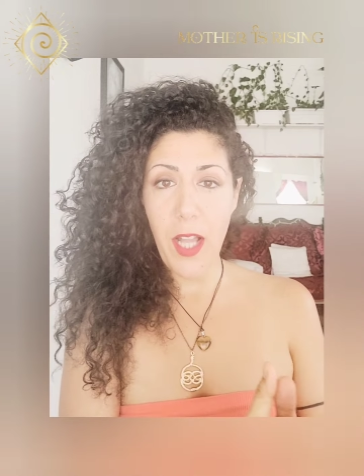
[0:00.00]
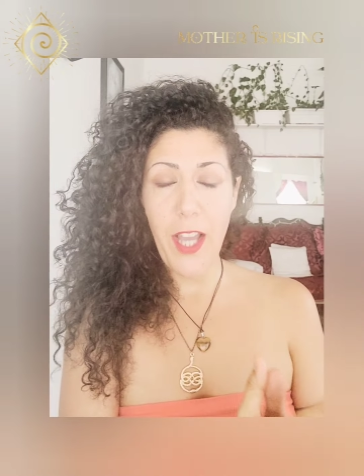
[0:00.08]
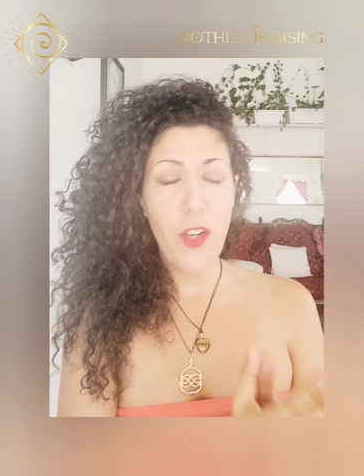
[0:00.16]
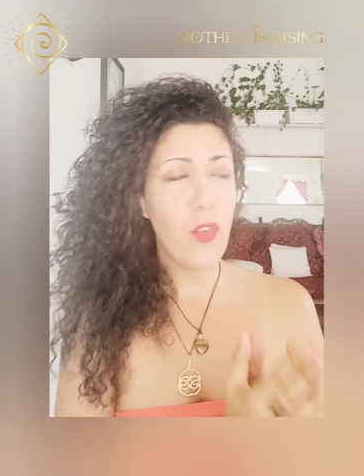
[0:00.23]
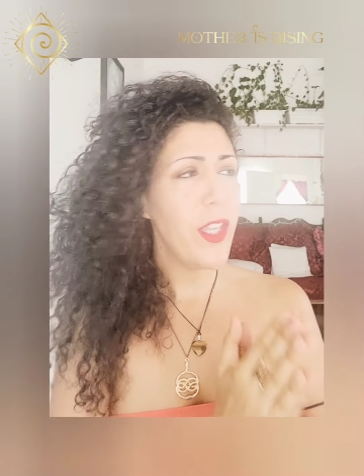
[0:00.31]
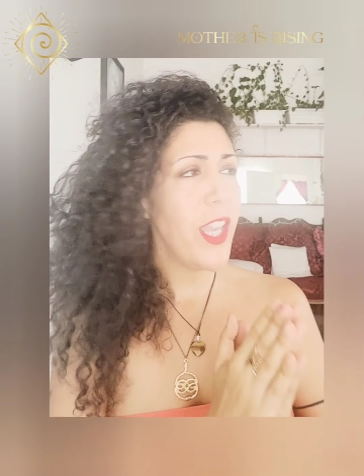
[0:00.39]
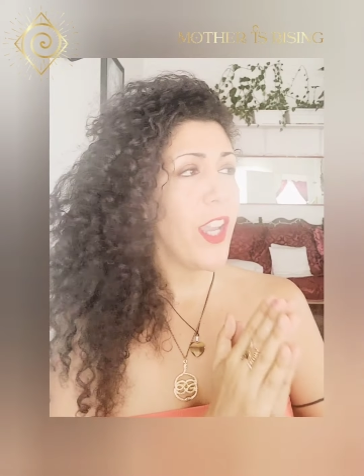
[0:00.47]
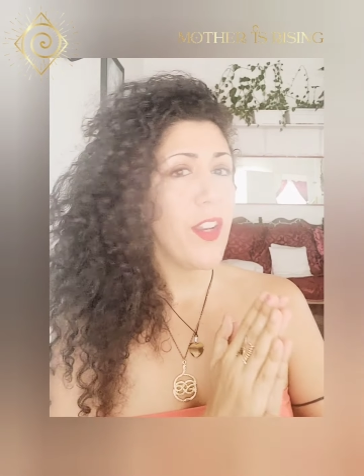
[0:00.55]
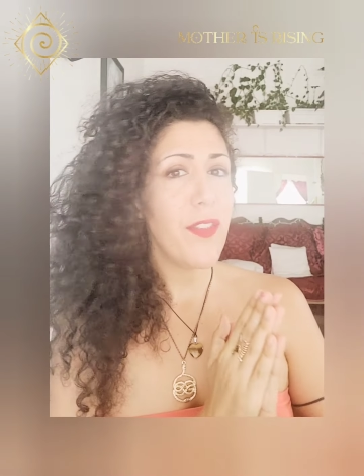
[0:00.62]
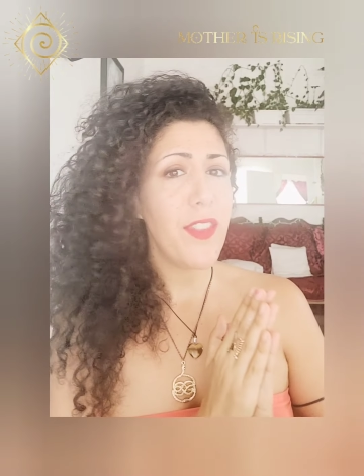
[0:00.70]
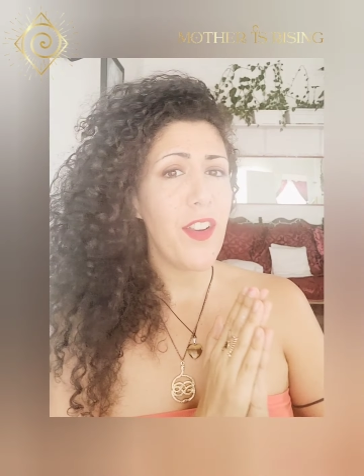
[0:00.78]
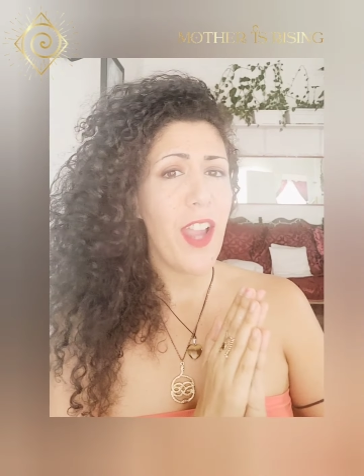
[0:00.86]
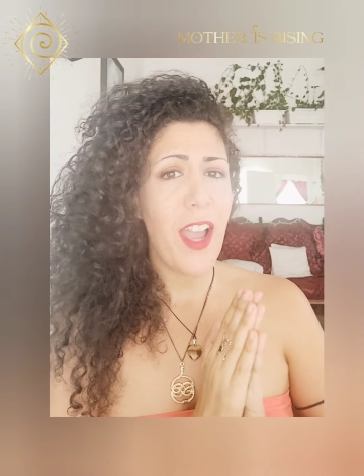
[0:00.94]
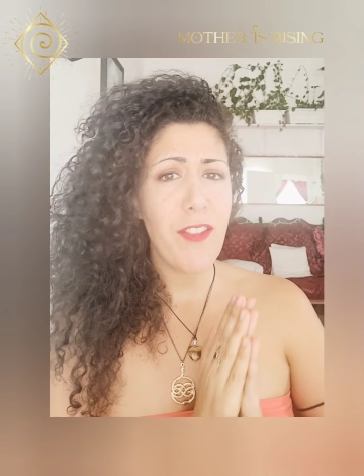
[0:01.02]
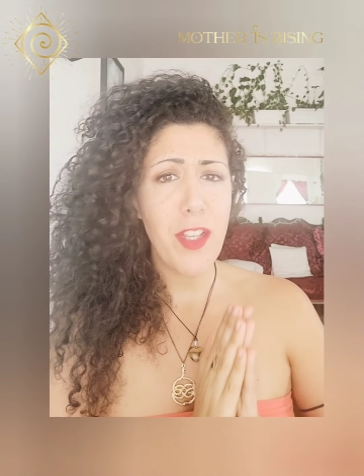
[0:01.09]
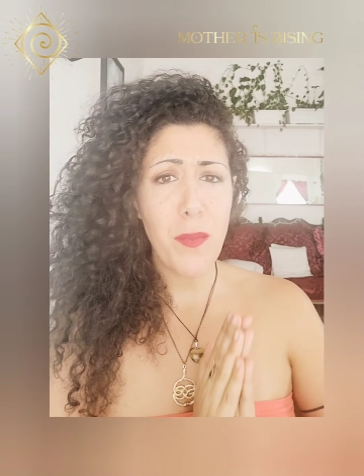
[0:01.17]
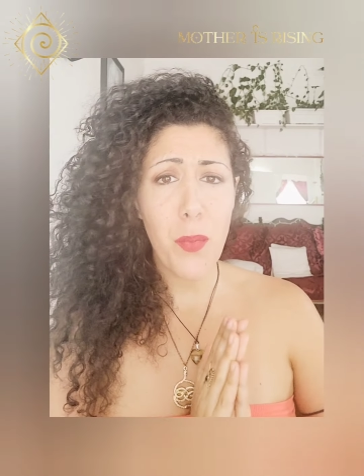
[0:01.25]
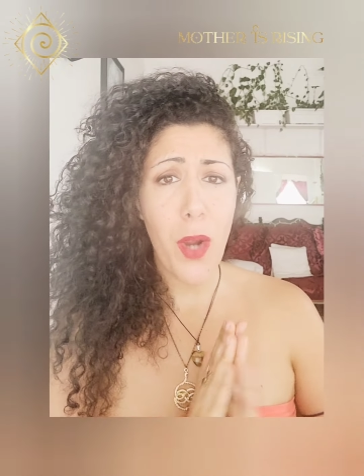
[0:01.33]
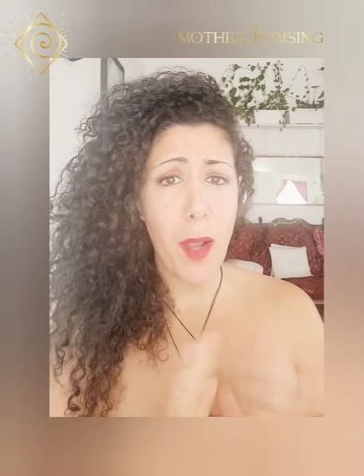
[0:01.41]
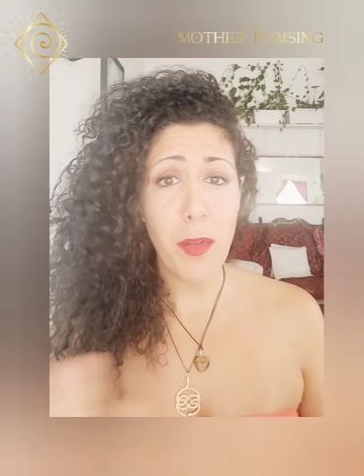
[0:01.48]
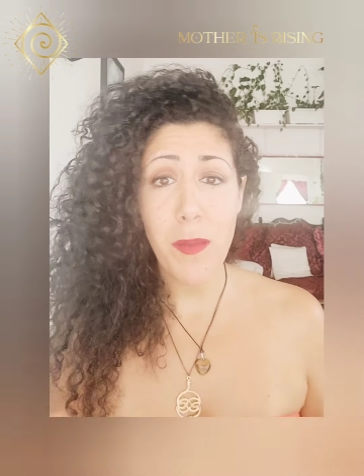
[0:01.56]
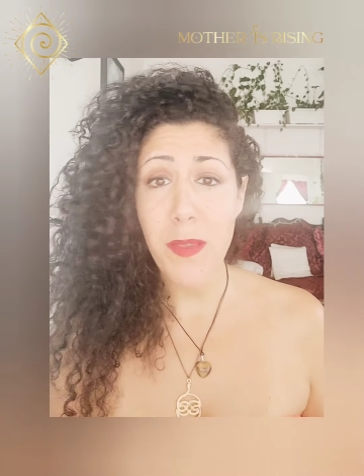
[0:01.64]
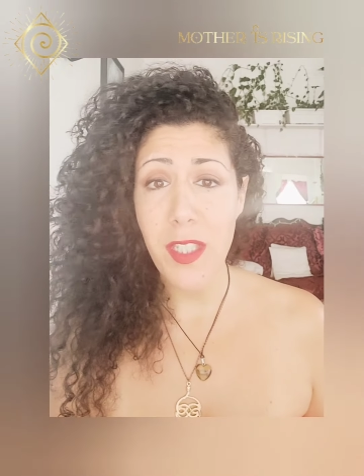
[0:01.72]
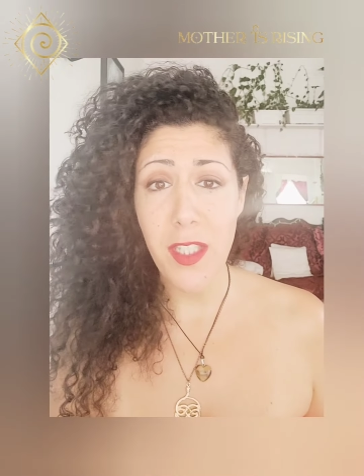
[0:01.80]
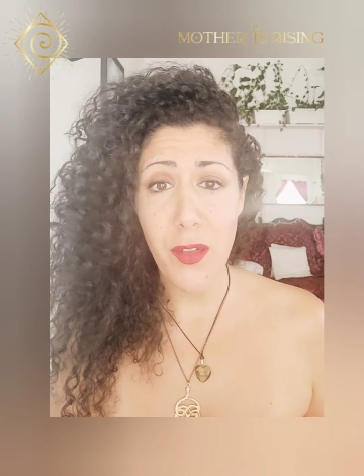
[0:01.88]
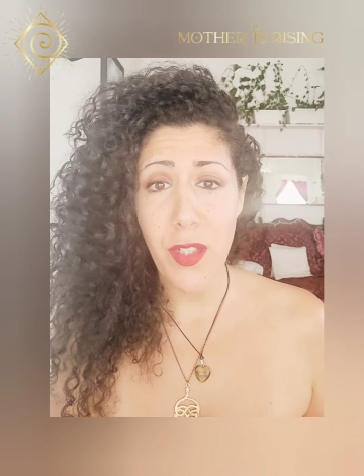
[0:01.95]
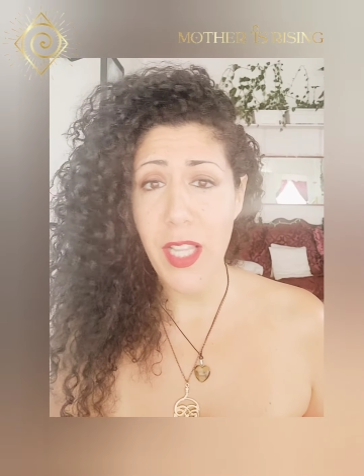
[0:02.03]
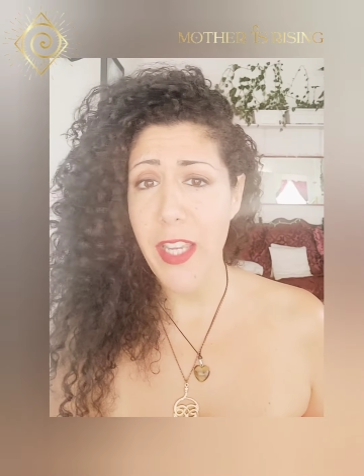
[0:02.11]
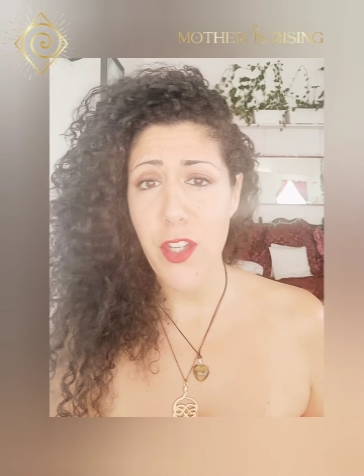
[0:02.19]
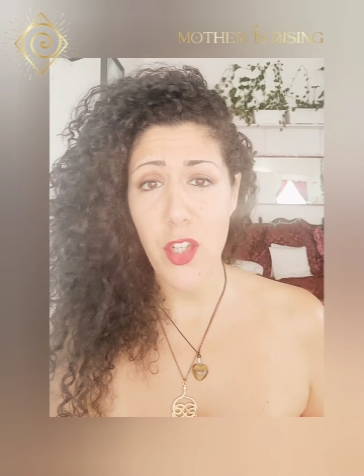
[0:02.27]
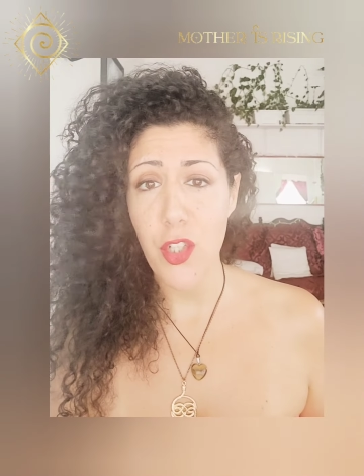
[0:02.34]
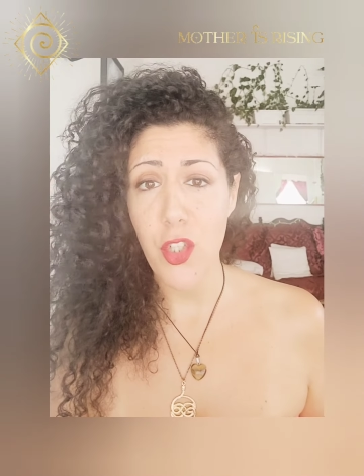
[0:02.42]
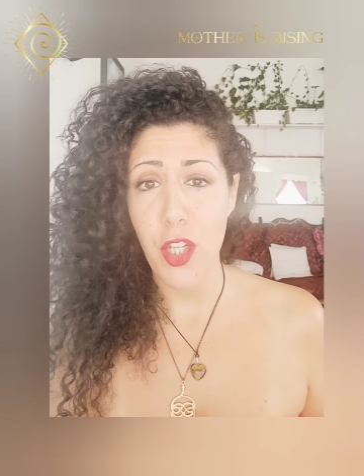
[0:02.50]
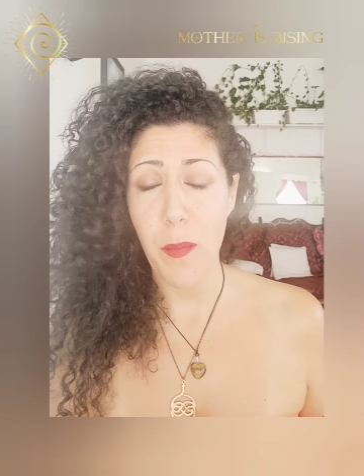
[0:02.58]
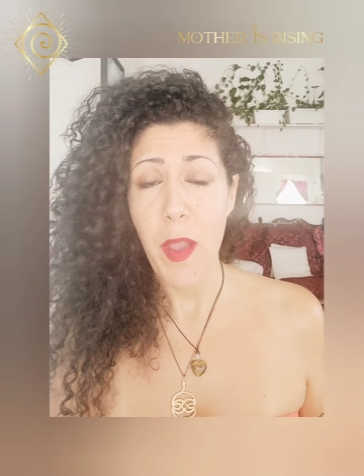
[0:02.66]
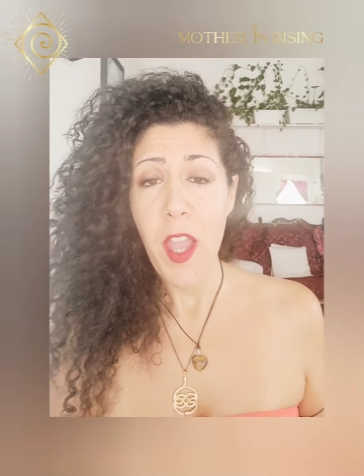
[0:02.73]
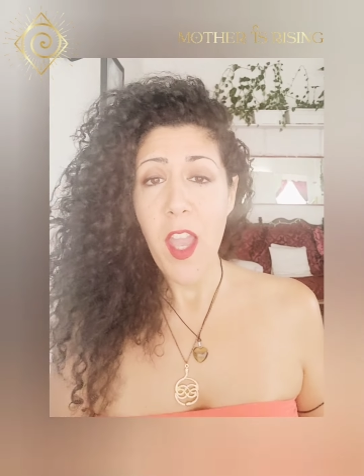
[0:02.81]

I don't care if they're having problems in their relationship,